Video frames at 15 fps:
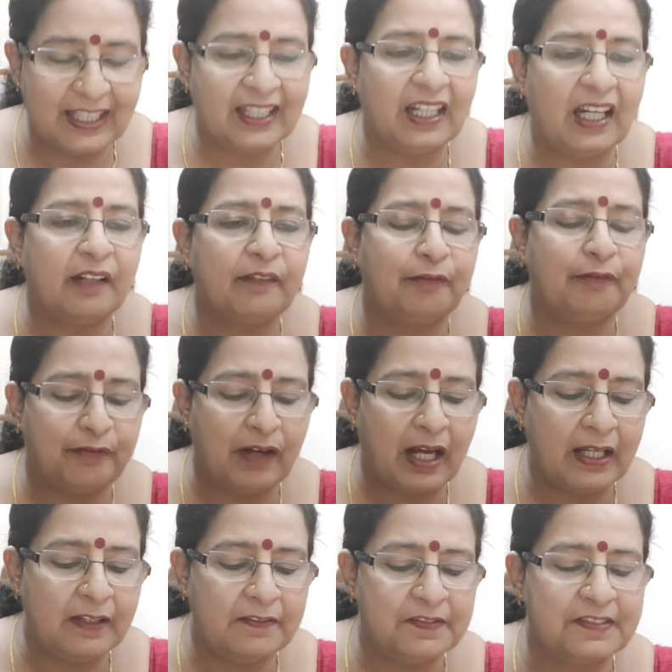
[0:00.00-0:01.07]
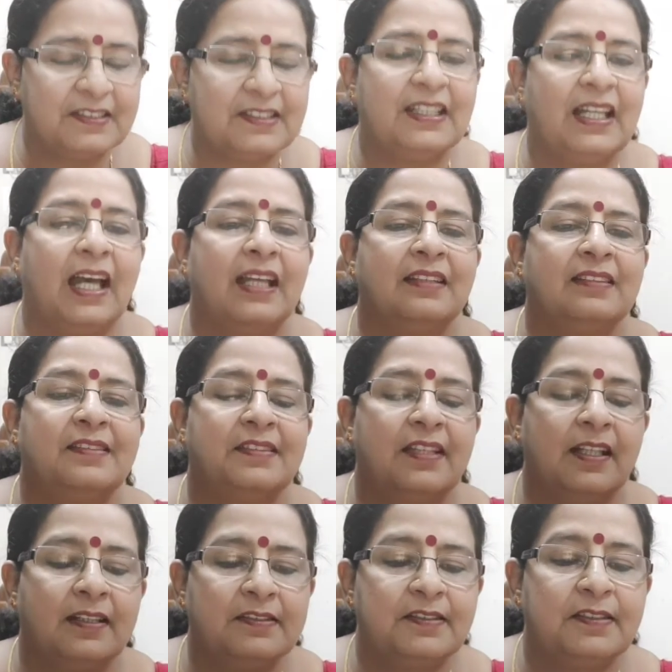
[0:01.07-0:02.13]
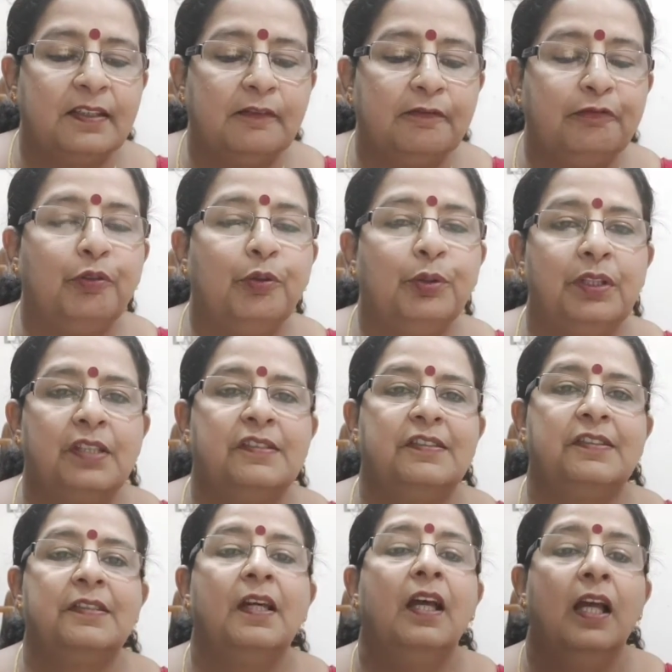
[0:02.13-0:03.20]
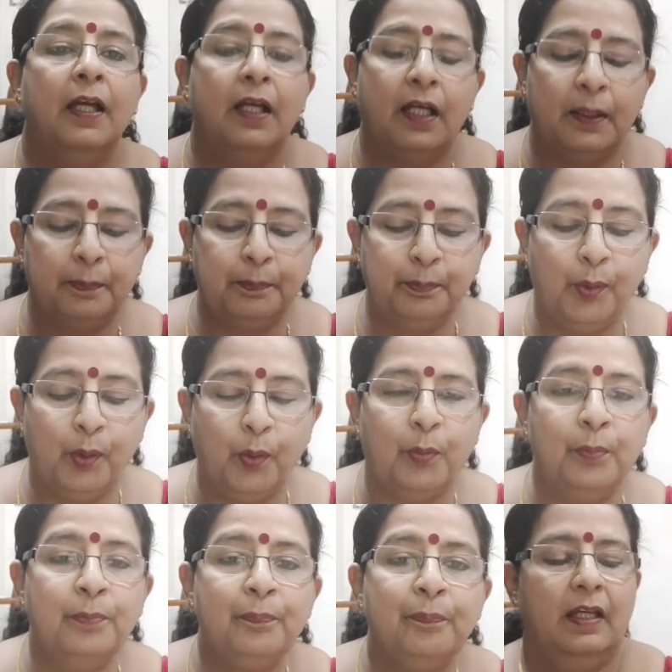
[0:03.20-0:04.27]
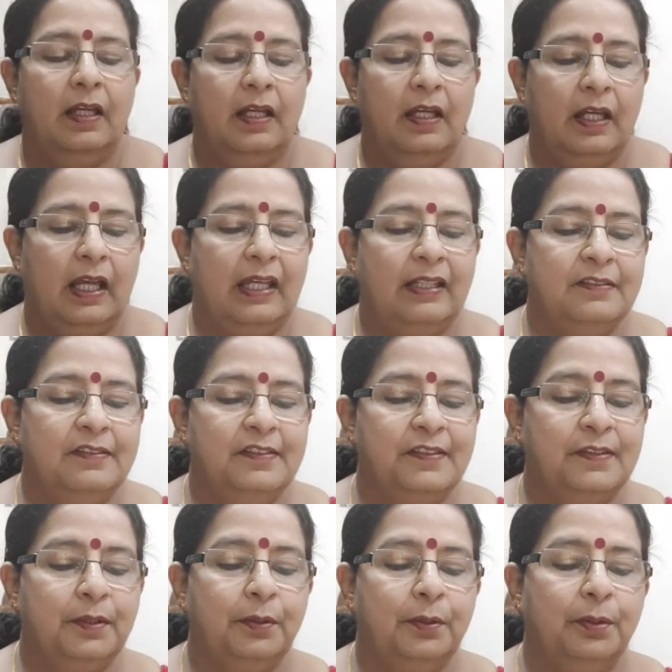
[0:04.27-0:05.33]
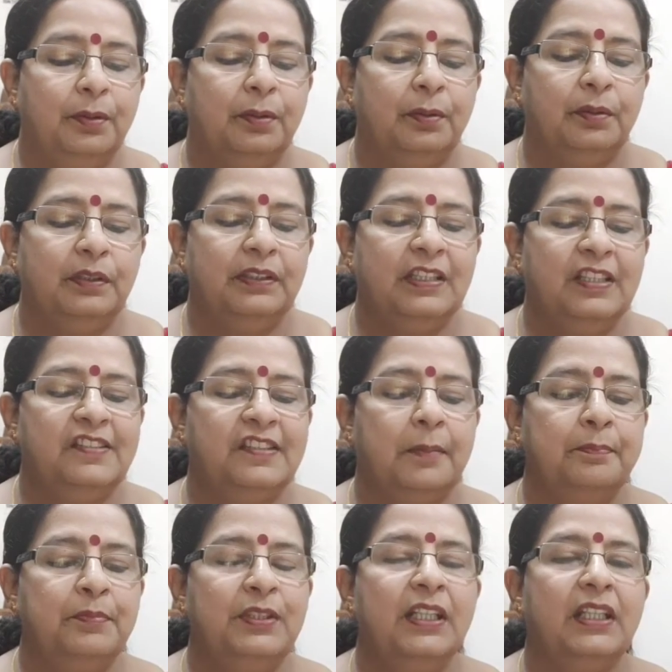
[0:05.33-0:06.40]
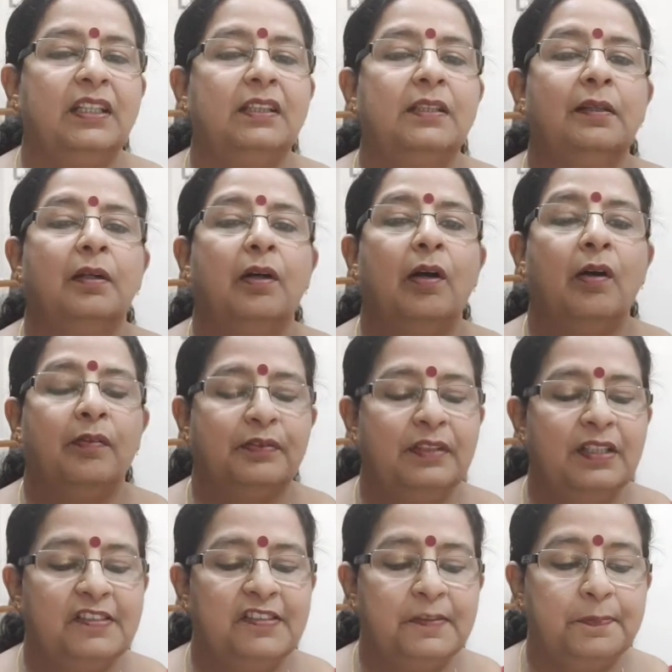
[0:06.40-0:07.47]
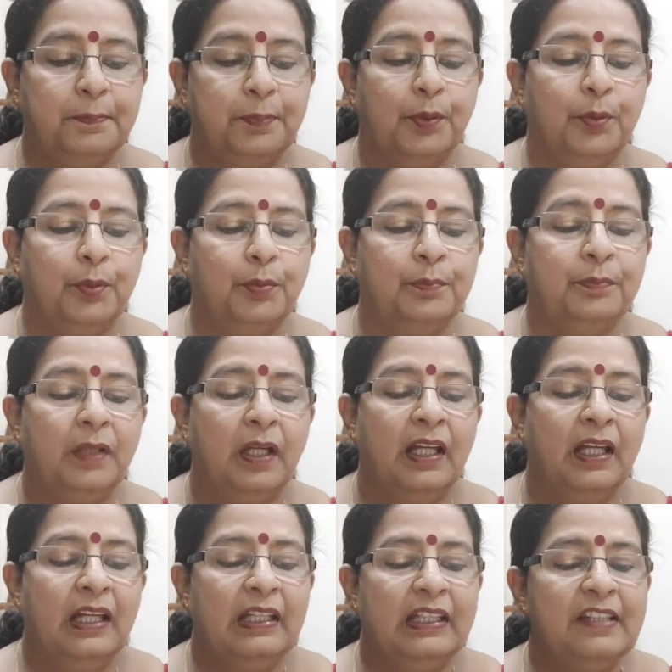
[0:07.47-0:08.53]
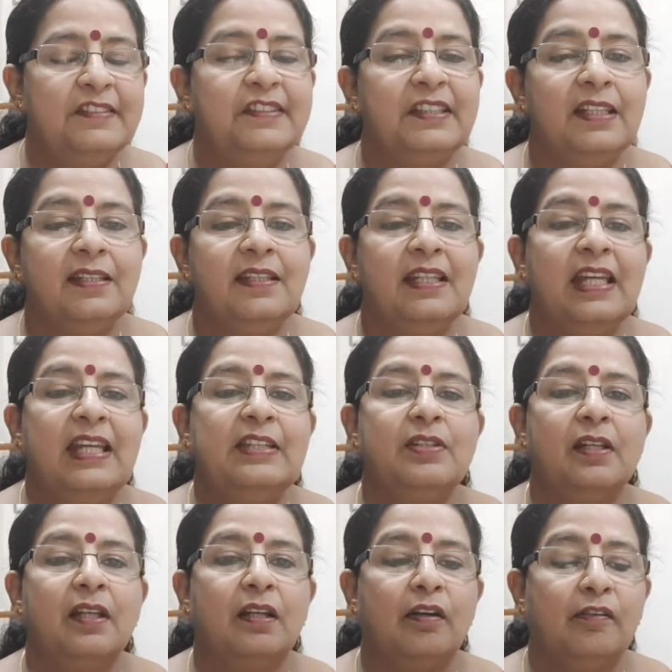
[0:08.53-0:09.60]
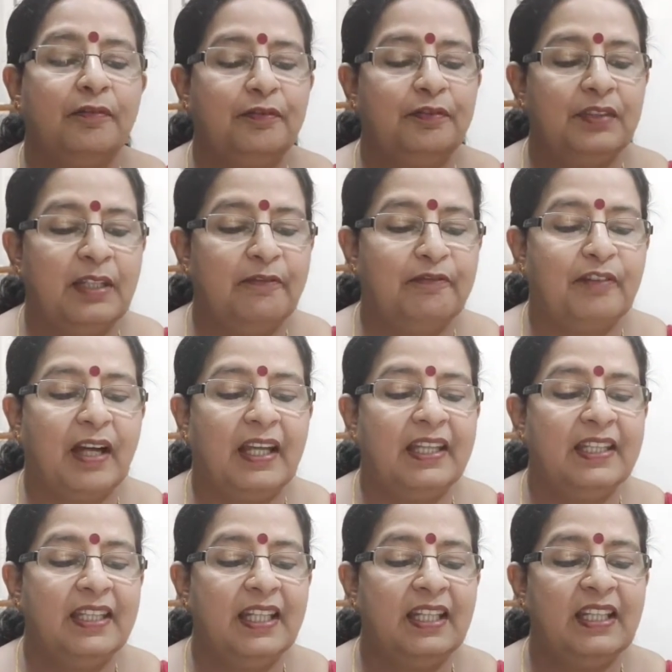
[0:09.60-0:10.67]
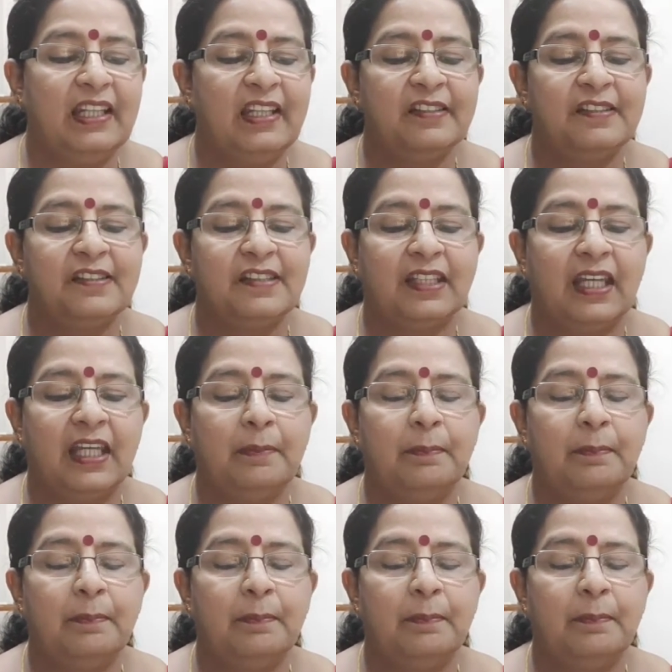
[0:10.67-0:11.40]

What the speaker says: are 5 stanzas for this poem. And so the subject of this poem is the nature of the final escape